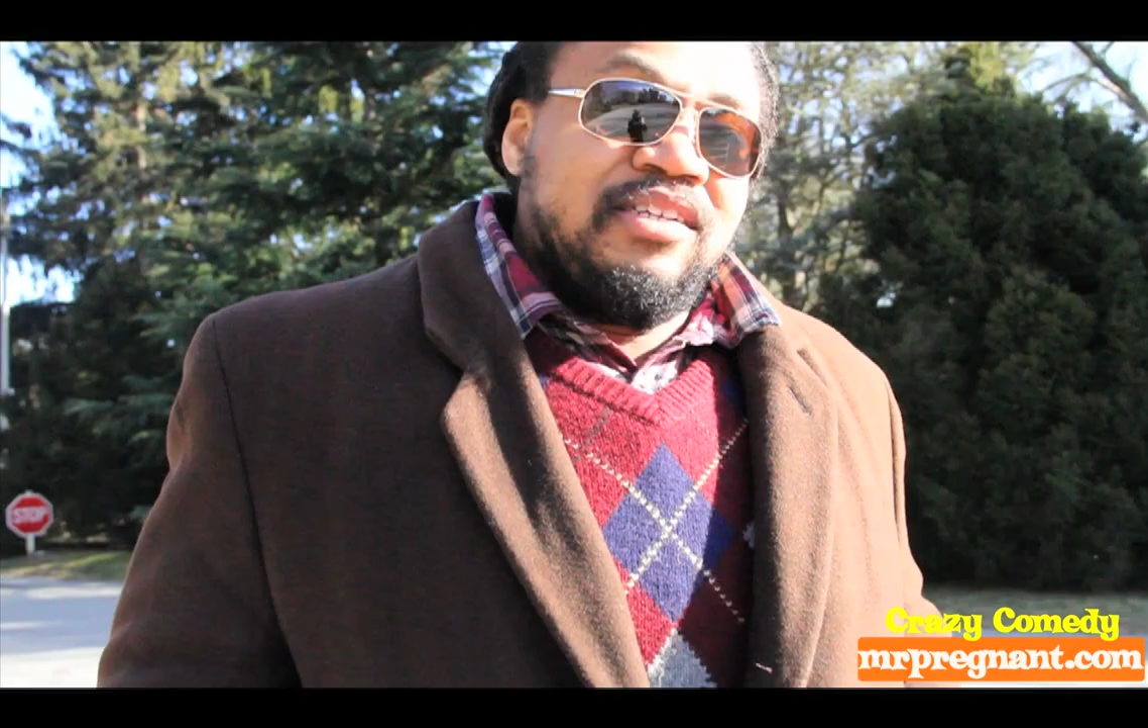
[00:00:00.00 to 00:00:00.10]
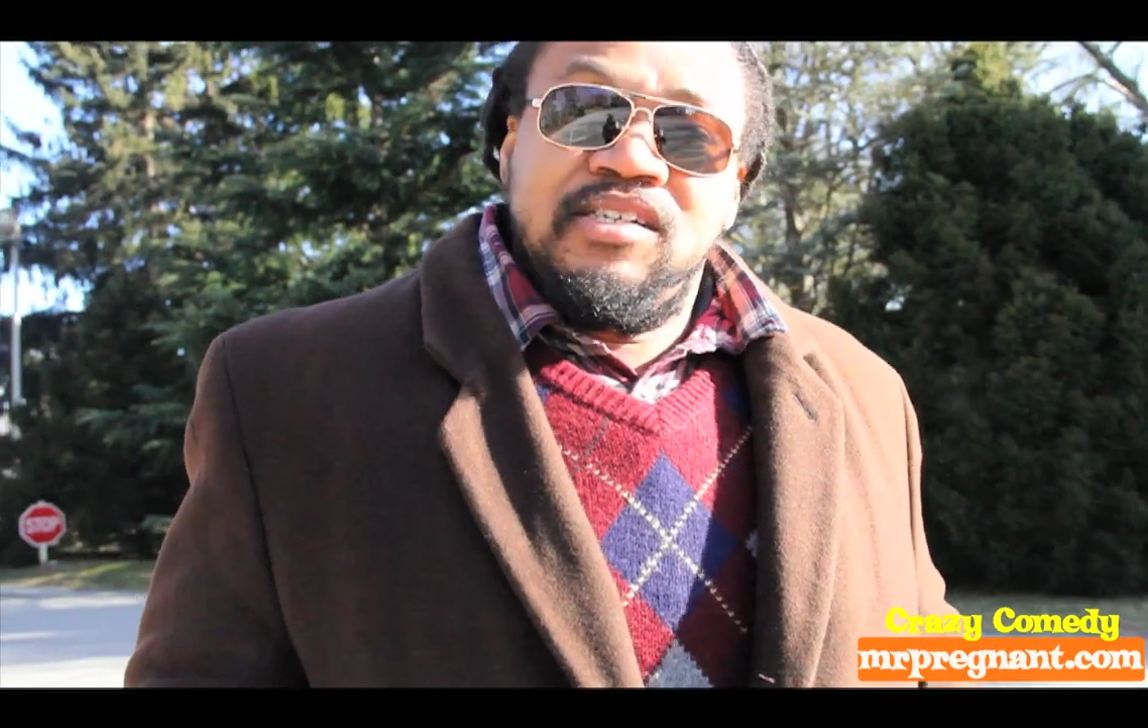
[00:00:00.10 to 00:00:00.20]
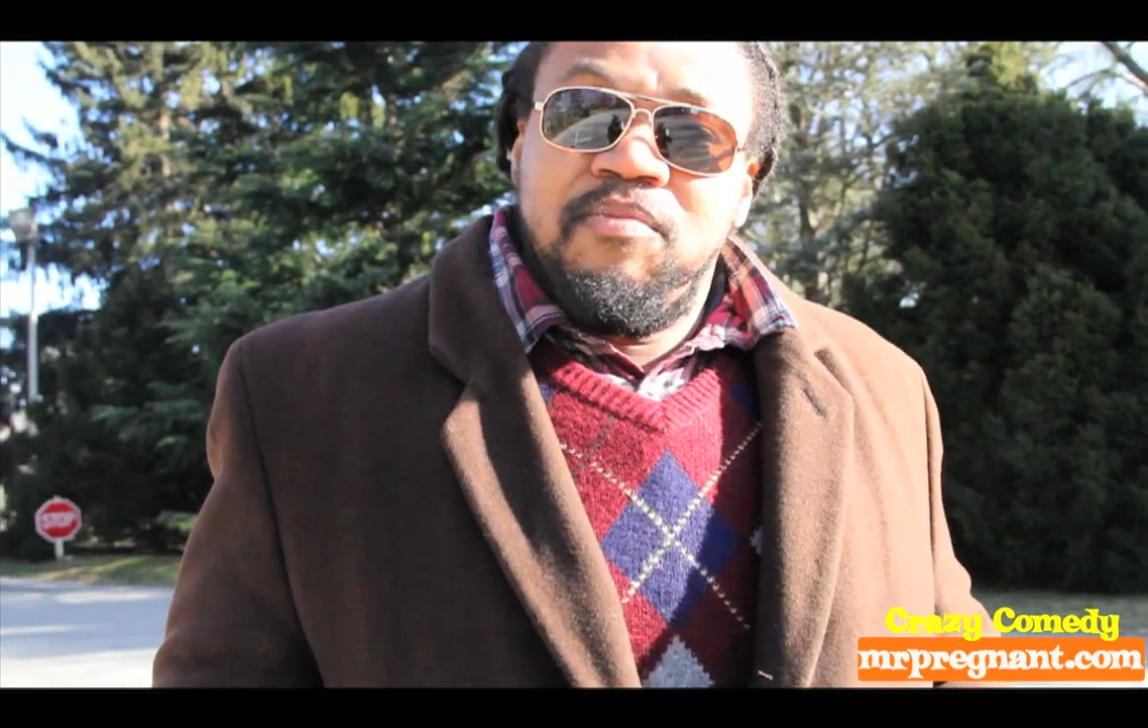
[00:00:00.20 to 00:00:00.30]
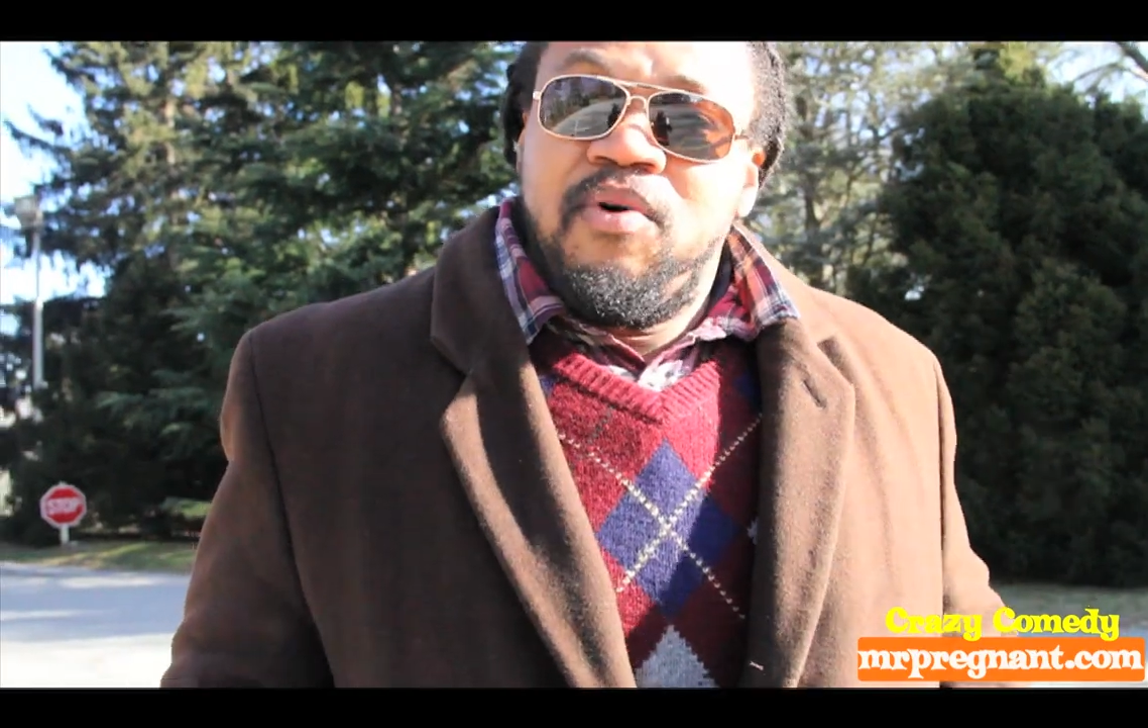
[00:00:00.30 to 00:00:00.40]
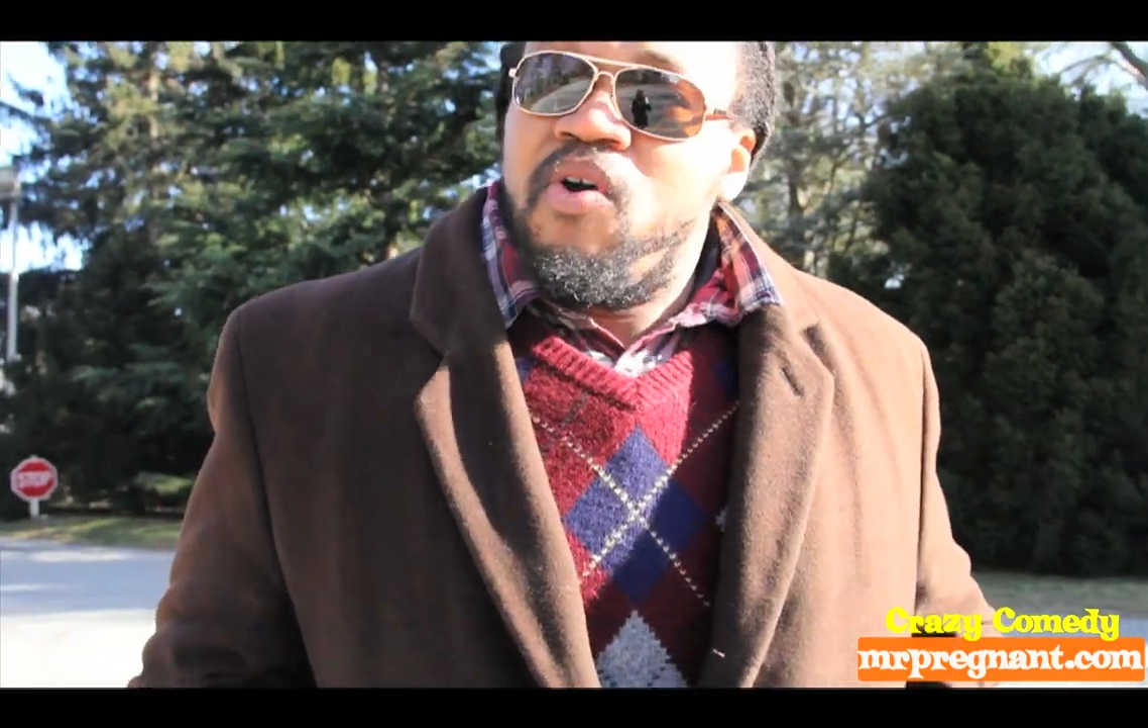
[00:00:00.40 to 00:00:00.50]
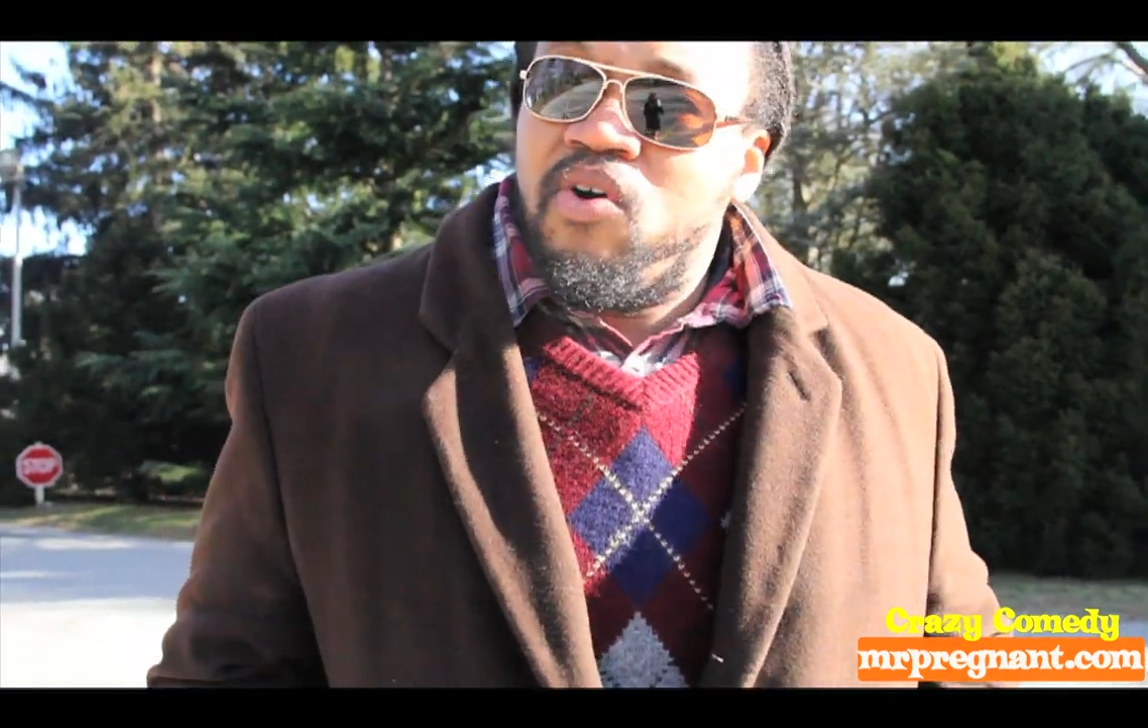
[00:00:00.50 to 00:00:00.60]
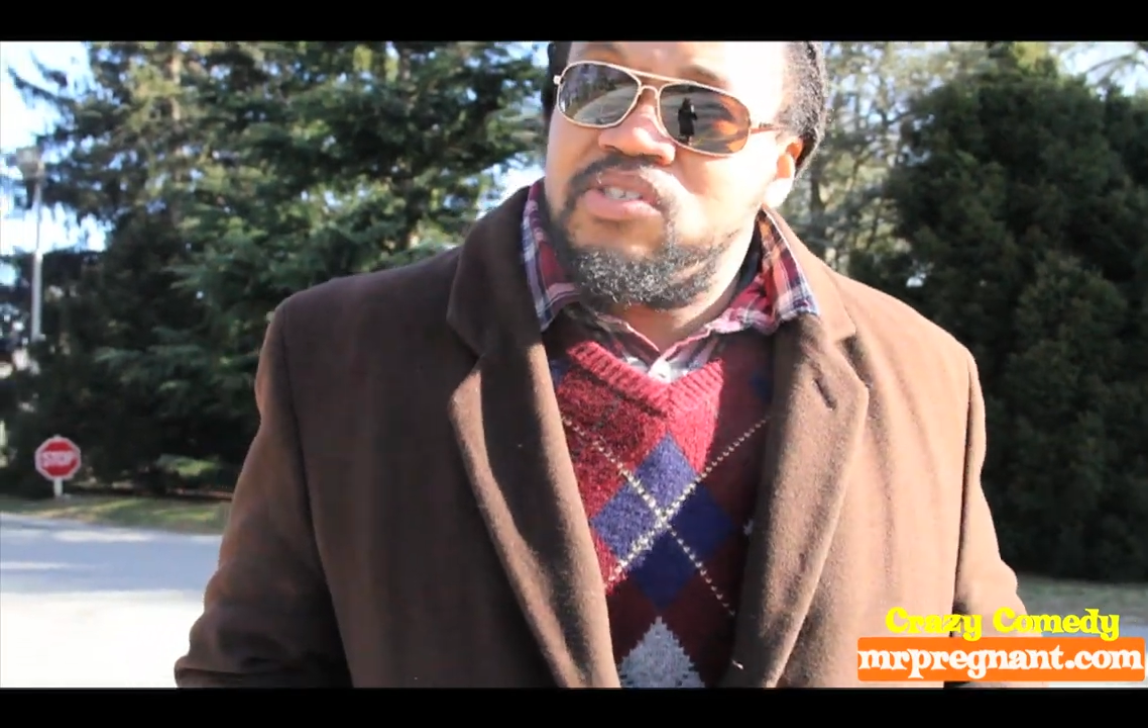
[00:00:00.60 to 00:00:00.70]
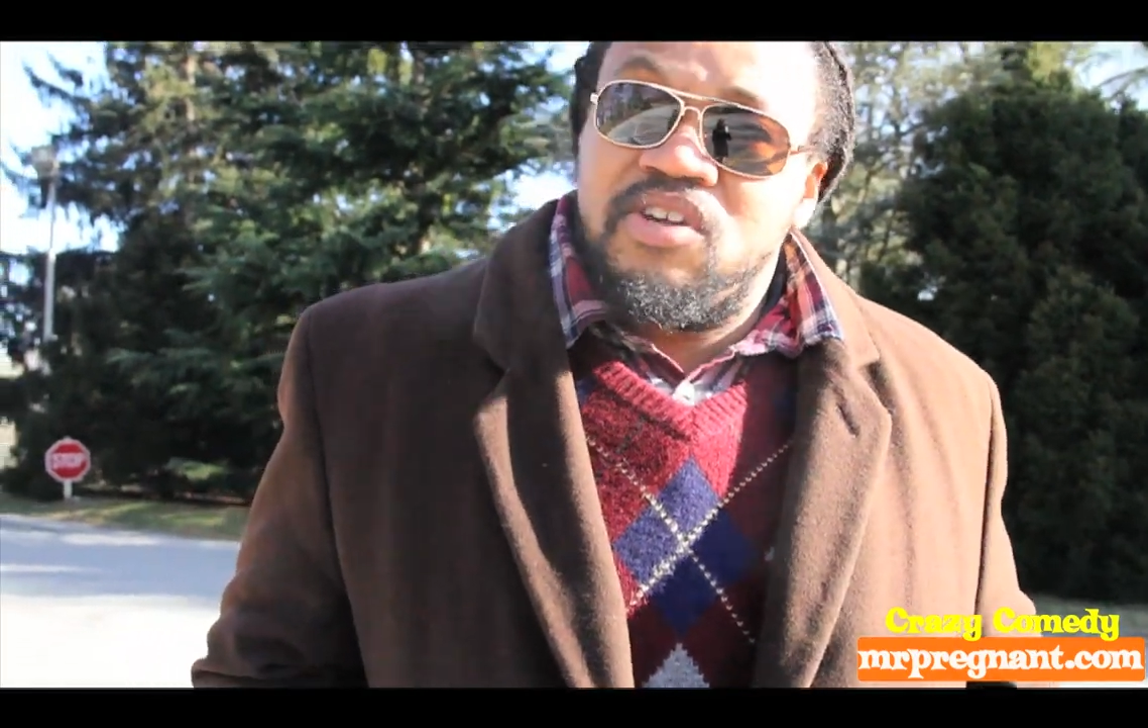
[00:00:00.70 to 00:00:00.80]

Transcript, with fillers: some horse